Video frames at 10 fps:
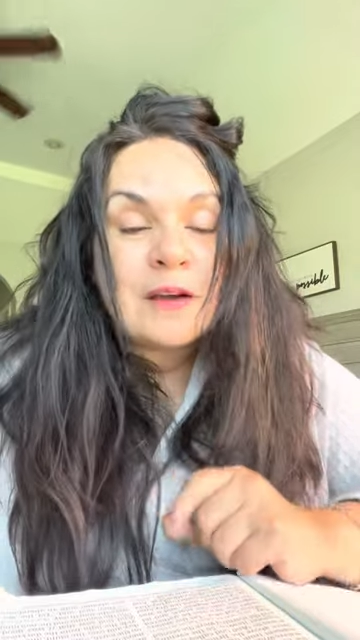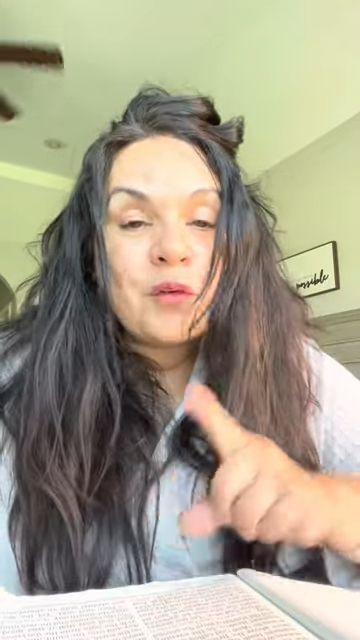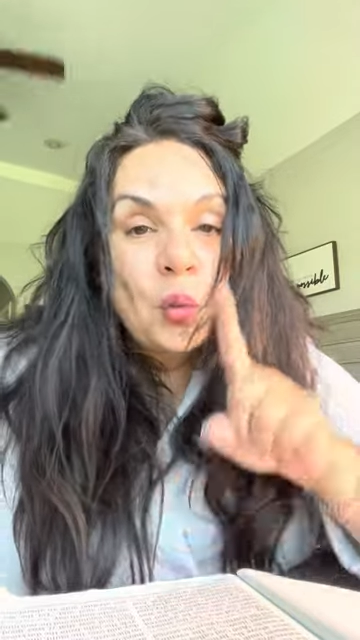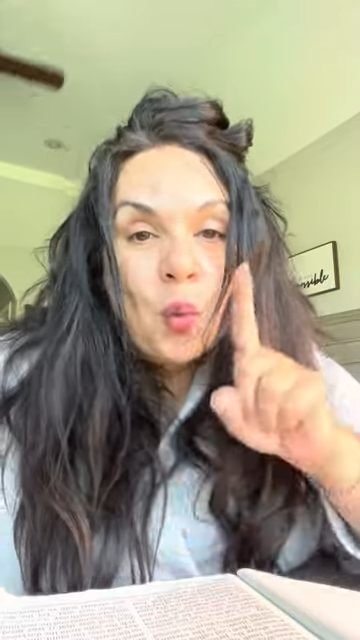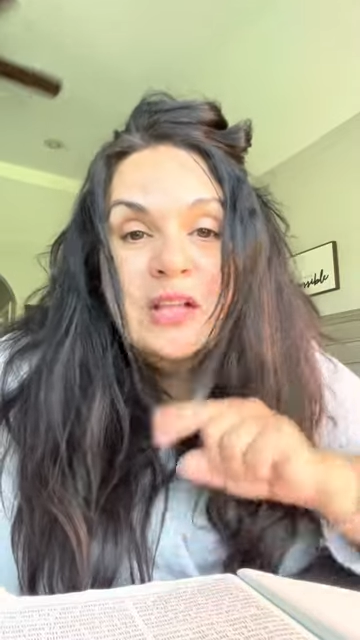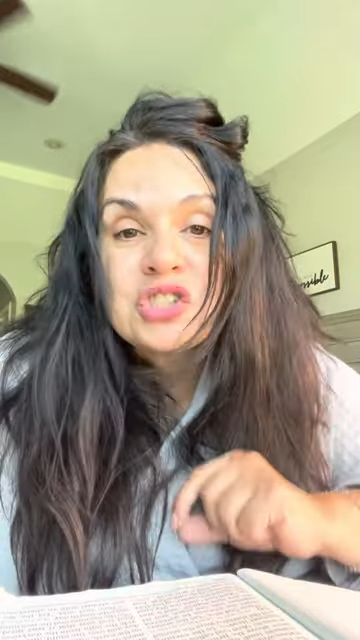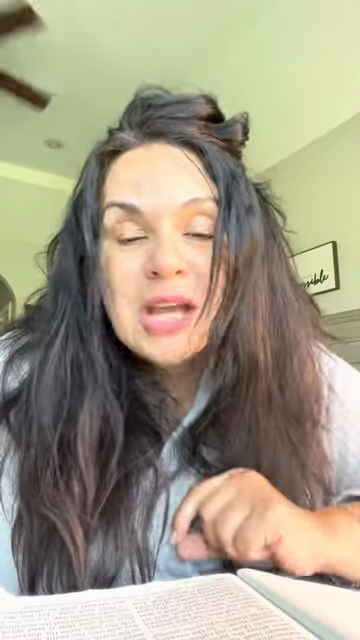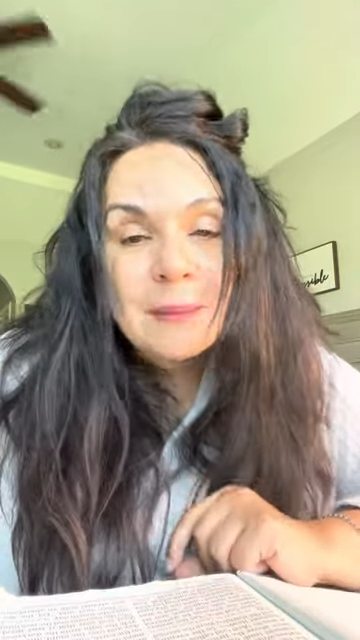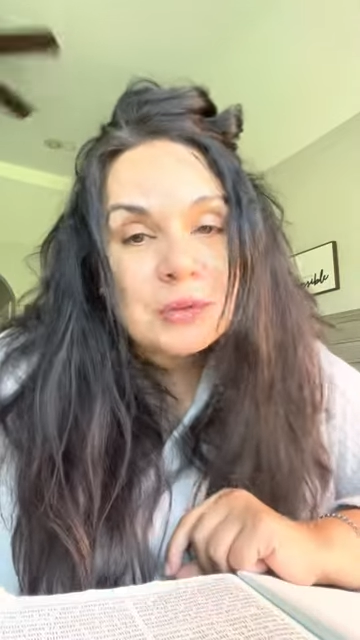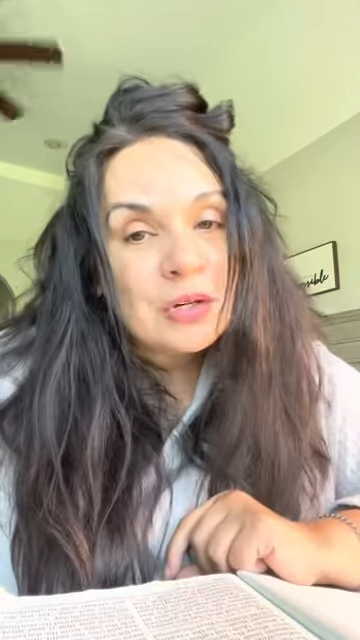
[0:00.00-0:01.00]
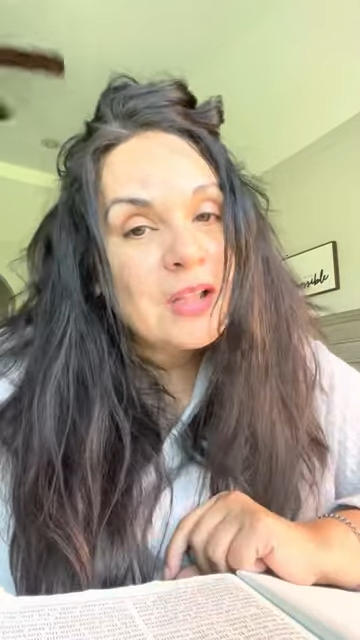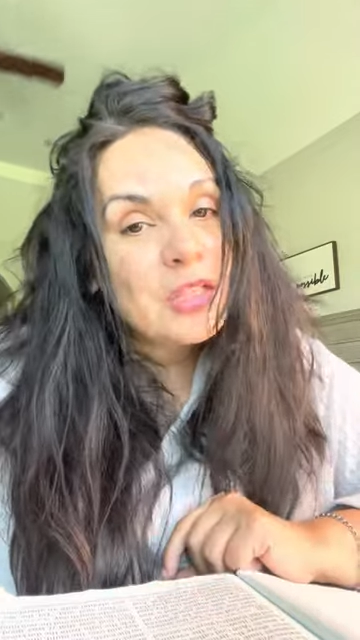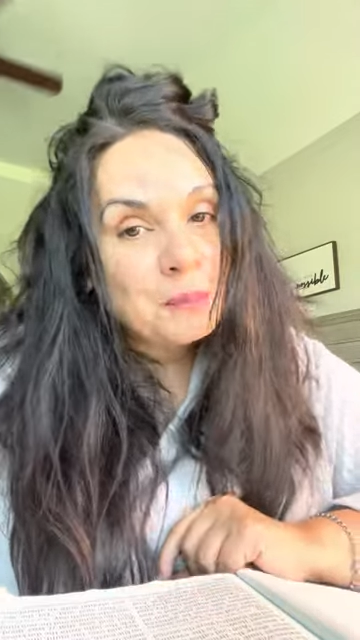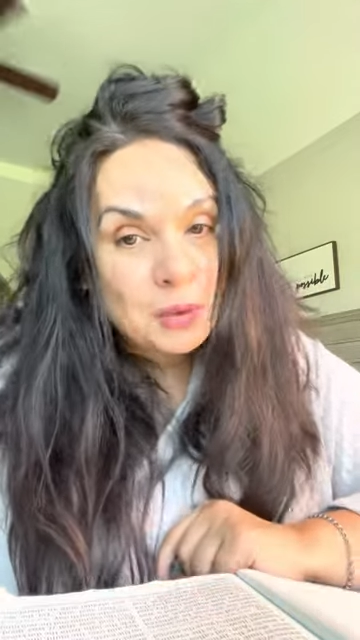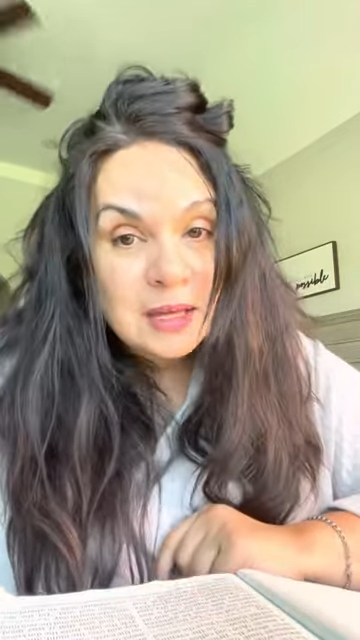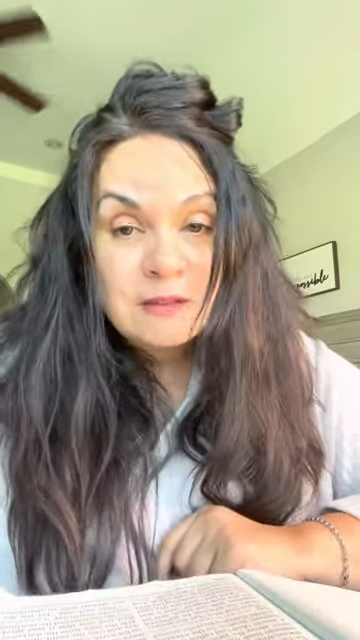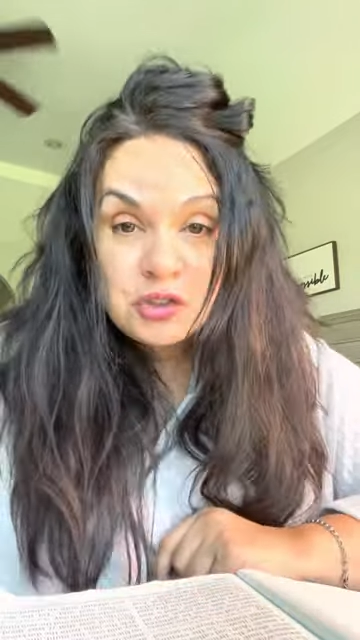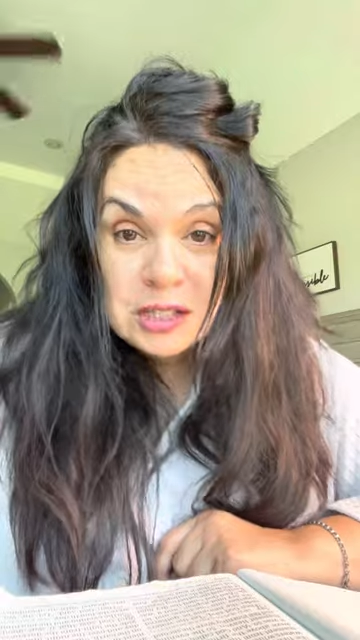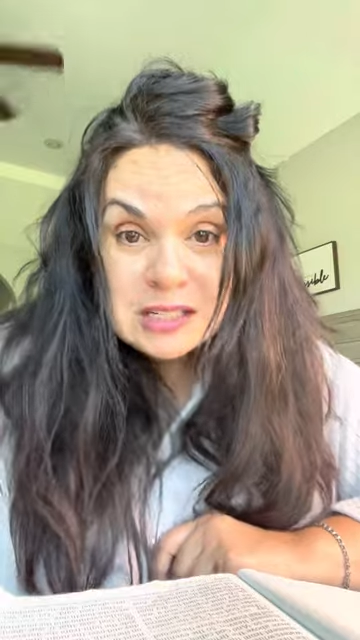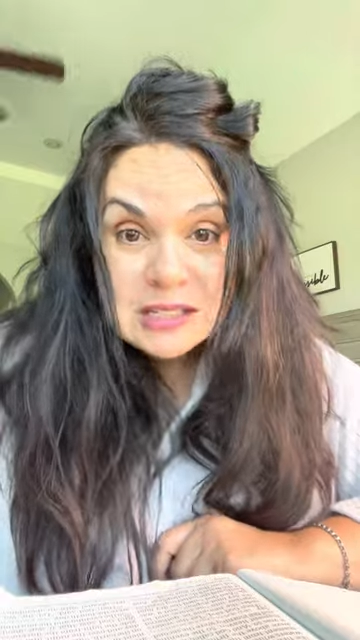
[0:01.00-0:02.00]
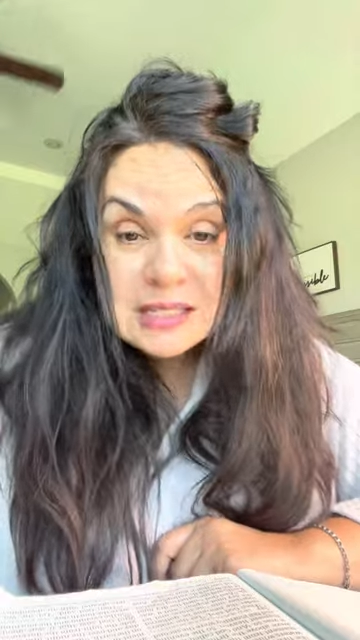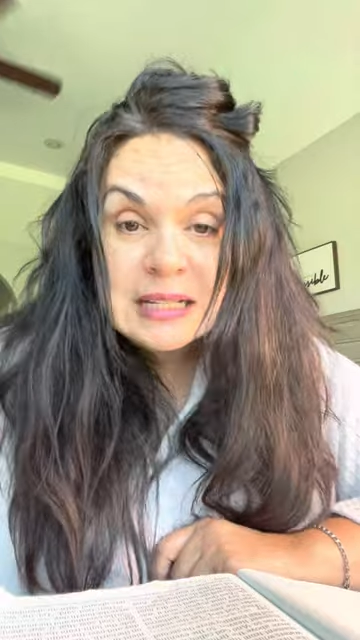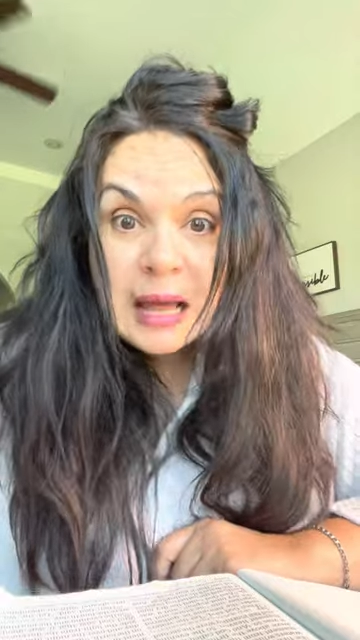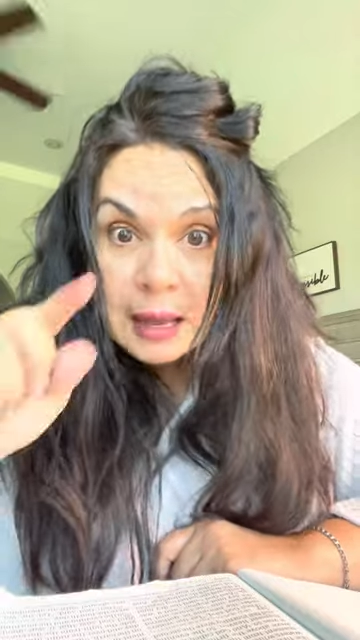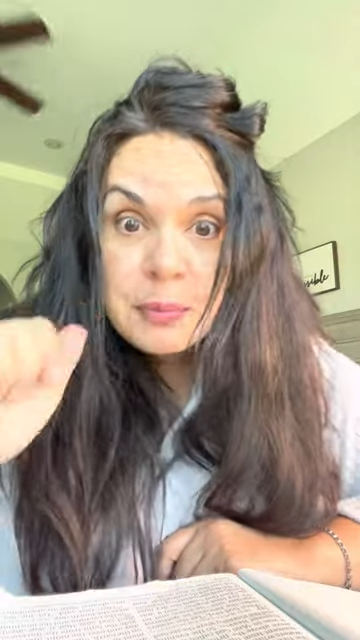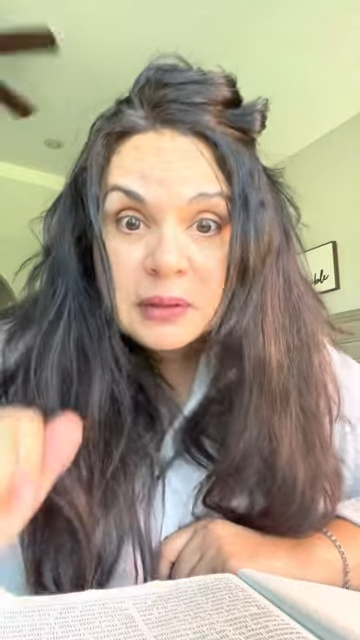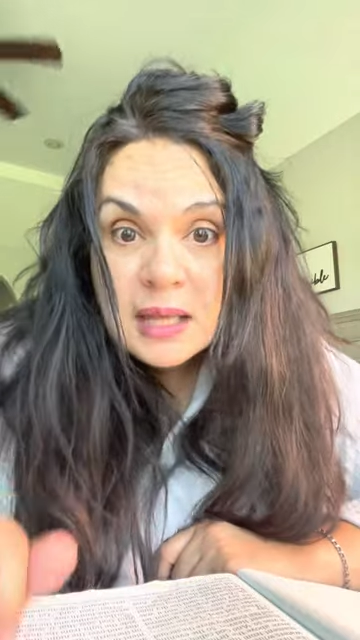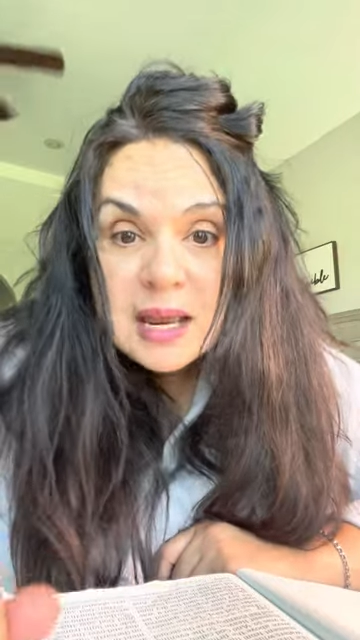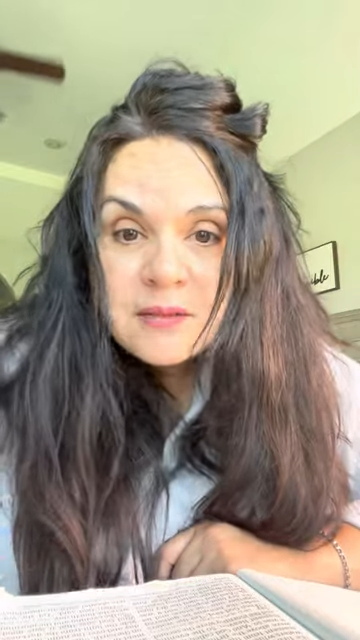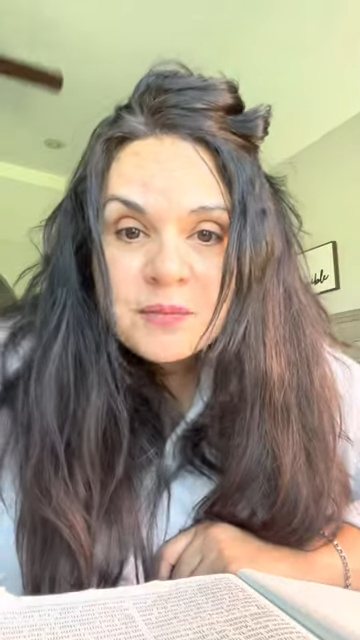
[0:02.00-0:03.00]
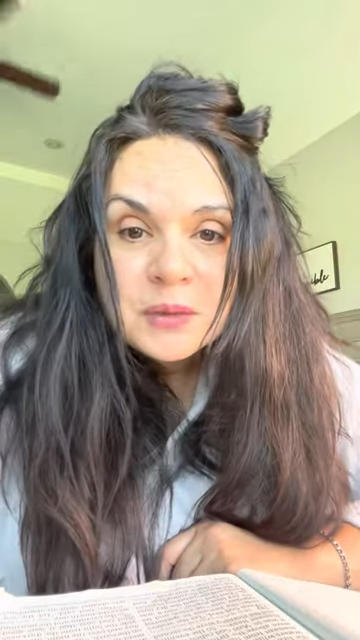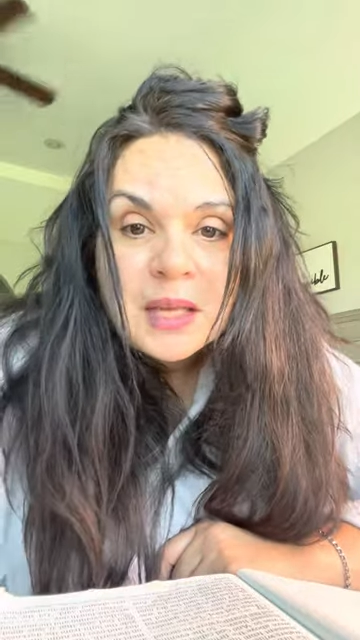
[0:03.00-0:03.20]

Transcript: for one chapter in the book of Genesis, and I believe